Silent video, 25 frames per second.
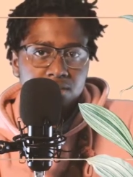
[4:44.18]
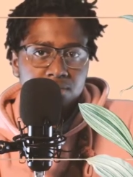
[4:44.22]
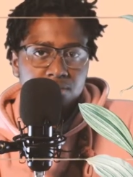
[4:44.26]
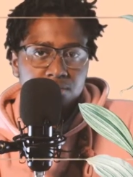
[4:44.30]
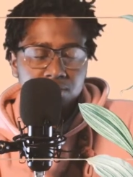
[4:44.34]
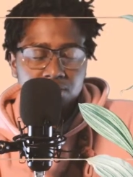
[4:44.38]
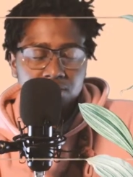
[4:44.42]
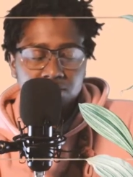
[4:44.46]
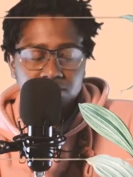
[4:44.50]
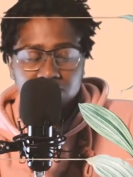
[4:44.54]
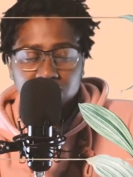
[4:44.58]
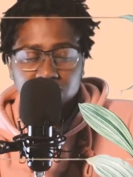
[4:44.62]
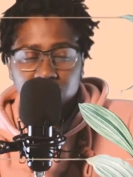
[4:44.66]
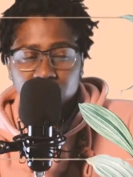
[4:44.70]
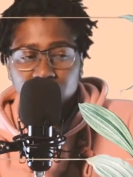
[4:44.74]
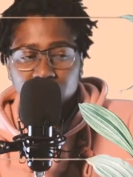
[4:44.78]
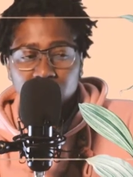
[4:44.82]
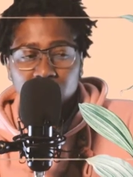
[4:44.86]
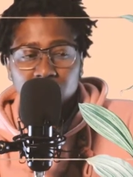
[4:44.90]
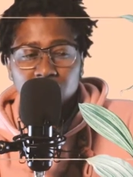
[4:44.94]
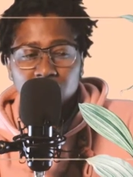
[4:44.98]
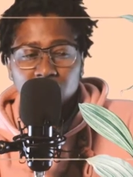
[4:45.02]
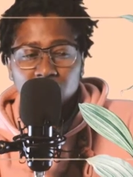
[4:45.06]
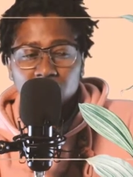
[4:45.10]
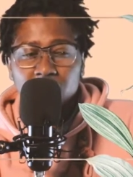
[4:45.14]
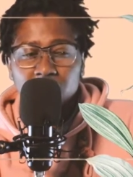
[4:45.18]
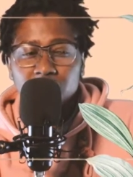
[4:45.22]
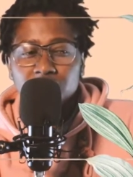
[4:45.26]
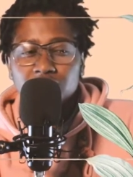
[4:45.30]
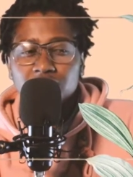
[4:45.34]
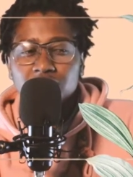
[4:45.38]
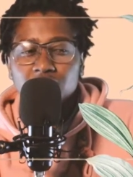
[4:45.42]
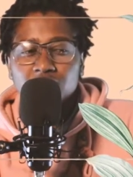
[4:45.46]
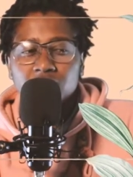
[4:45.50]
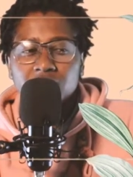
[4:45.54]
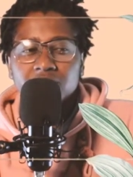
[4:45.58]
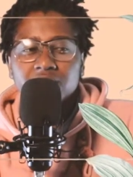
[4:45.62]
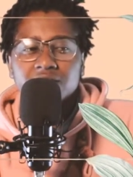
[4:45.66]
because it's a lot of
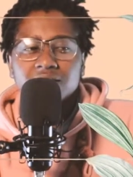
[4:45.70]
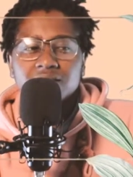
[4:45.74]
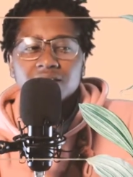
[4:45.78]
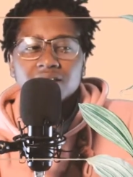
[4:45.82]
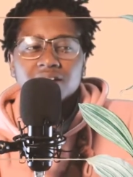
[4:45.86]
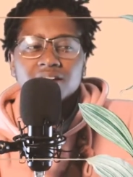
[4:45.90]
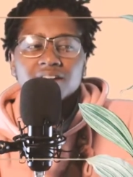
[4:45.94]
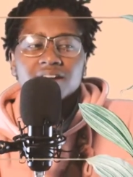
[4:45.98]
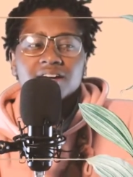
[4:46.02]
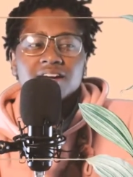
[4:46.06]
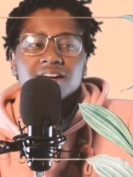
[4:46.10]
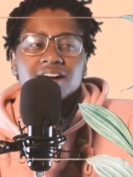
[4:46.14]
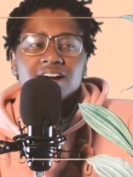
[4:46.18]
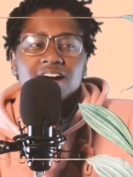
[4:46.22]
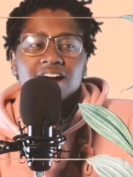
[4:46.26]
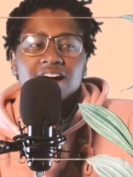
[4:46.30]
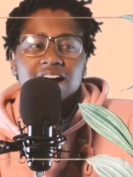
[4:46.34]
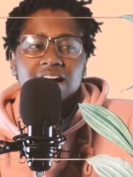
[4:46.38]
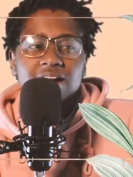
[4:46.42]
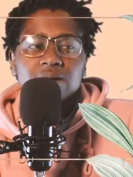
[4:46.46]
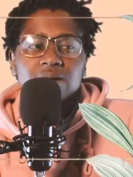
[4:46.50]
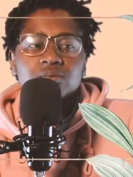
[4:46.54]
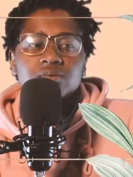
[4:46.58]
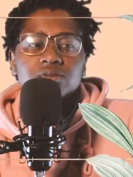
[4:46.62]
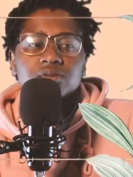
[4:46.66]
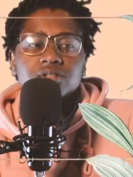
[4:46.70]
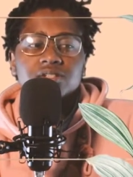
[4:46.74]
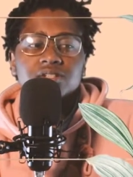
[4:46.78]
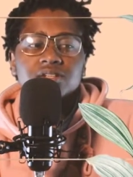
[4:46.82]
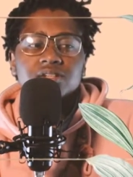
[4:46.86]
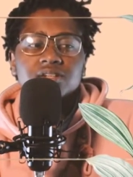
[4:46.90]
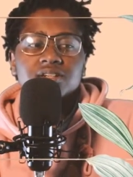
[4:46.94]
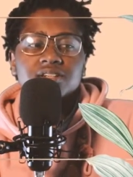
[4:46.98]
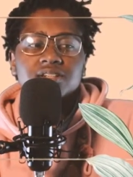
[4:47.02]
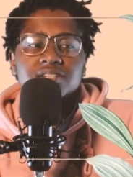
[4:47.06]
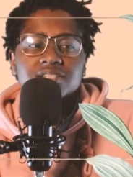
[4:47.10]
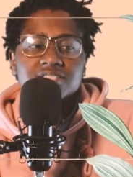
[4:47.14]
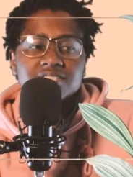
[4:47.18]
what I would
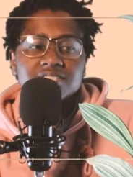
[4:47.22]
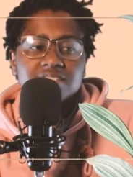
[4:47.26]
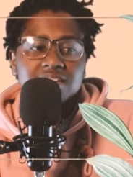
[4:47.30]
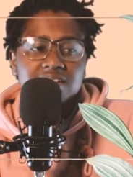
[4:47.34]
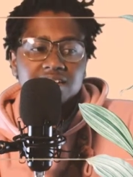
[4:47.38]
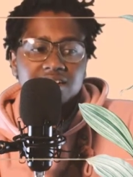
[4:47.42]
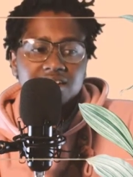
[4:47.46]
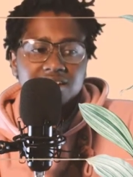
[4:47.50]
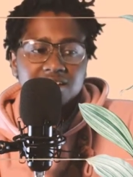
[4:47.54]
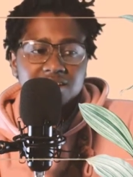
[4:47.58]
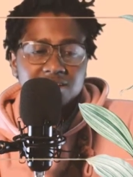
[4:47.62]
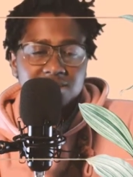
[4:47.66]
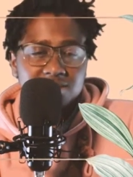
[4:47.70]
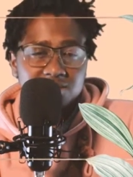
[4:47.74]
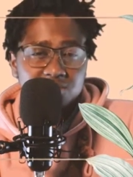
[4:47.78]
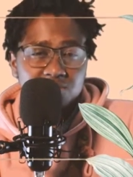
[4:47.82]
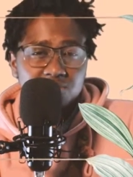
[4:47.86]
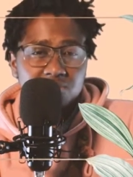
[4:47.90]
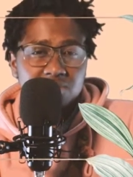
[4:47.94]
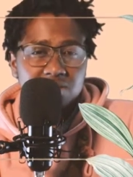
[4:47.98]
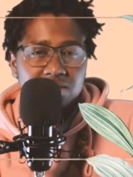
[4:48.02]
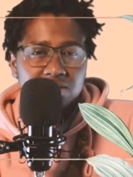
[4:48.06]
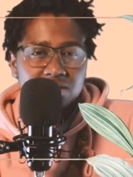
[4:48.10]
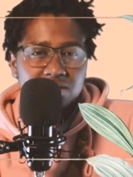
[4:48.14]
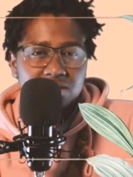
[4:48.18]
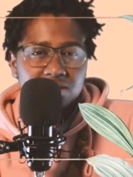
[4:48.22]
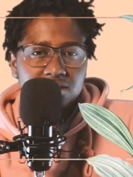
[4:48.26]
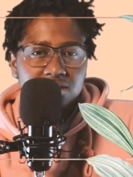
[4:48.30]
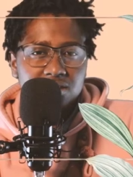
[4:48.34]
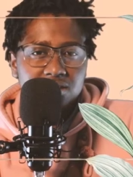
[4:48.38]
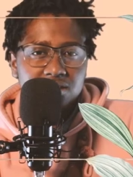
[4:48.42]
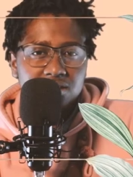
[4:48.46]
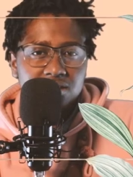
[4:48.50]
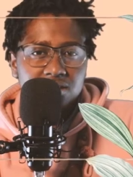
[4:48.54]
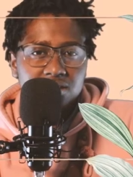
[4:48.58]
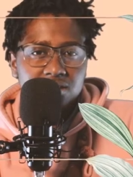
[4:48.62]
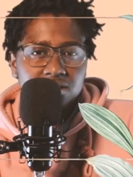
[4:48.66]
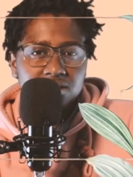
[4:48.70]
say is me
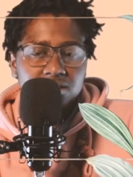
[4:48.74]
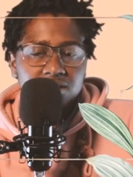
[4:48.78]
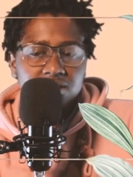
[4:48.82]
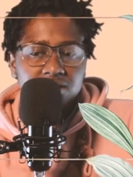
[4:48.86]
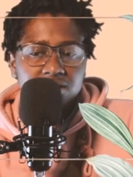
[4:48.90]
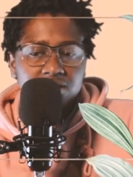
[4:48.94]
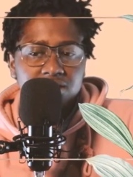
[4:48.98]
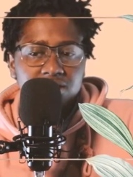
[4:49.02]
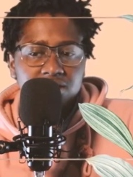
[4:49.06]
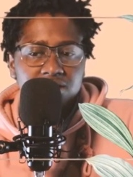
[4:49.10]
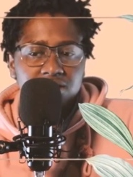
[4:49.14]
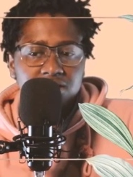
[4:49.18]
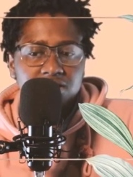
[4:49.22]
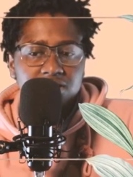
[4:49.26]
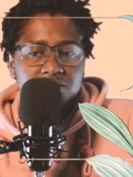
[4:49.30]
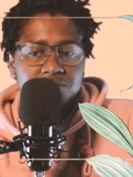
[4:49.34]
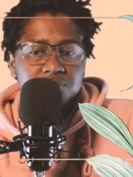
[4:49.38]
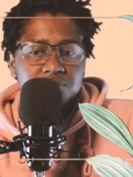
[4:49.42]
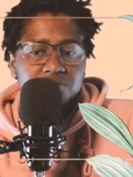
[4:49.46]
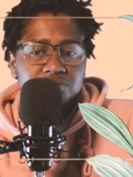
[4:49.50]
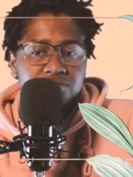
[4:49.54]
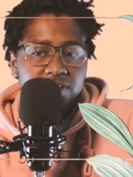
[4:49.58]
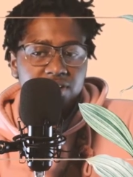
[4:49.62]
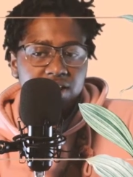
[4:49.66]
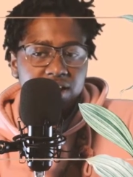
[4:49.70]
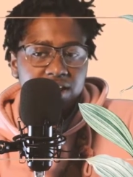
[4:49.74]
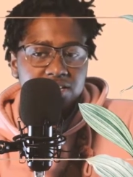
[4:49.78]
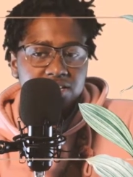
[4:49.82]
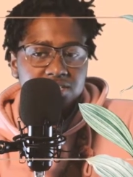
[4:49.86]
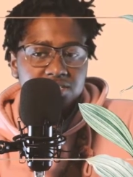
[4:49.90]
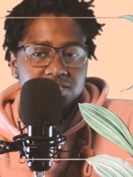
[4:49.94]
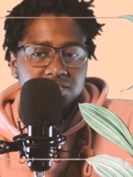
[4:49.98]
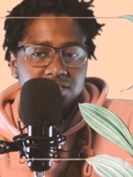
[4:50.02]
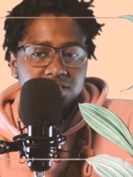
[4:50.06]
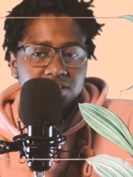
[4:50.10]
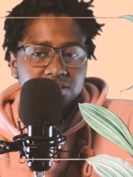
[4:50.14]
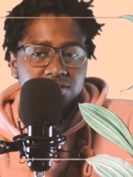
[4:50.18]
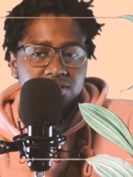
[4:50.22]
has been
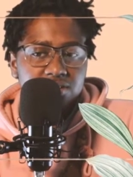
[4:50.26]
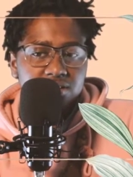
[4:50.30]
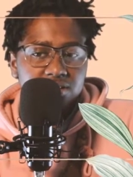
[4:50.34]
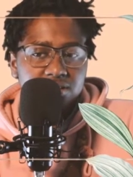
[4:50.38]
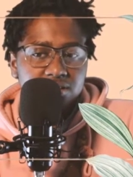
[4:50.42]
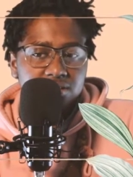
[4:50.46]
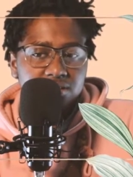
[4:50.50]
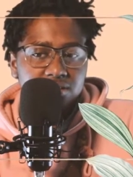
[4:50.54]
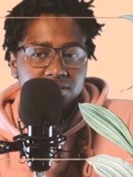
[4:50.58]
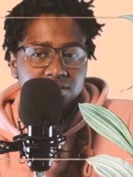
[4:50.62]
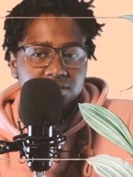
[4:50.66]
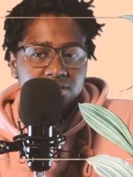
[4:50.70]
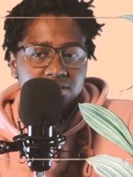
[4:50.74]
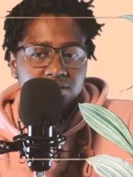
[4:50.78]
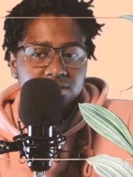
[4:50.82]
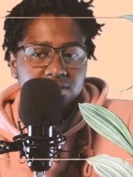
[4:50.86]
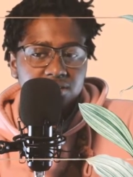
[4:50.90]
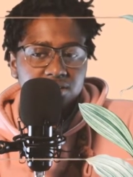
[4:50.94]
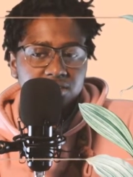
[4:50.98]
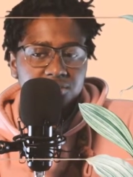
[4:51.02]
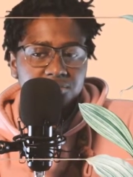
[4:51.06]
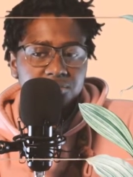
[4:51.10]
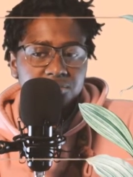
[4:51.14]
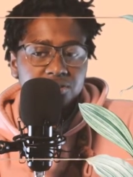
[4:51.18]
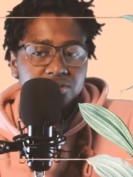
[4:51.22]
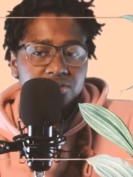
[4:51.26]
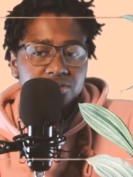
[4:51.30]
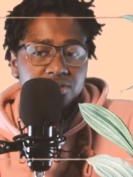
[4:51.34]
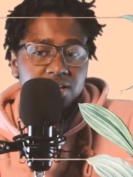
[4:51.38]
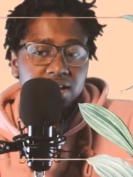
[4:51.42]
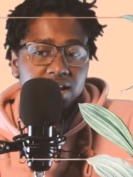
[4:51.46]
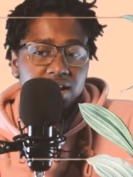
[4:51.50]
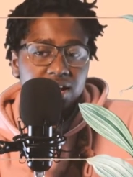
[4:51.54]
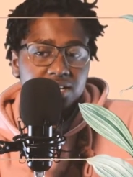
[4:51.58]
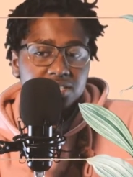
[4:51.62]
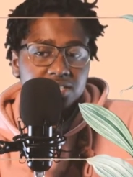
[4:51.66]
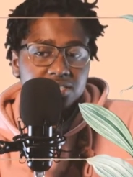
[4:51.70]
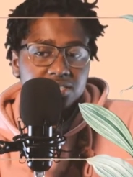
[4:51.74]
reactionary, has been a
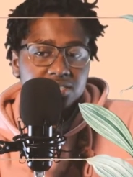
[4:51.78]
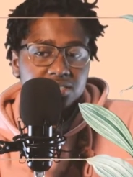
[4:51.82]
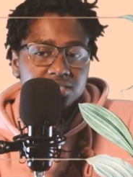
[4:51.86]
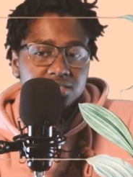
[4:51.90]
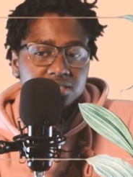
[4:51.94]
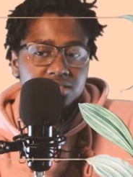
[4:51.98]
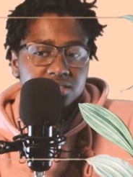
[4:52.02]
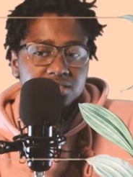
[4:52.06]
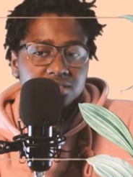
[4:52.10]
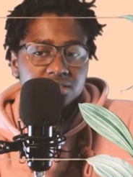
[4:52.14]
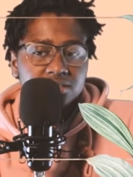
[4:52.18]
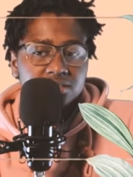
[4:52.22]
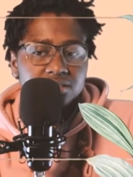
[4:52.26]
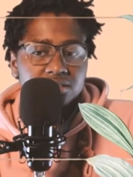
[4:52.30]
reaction,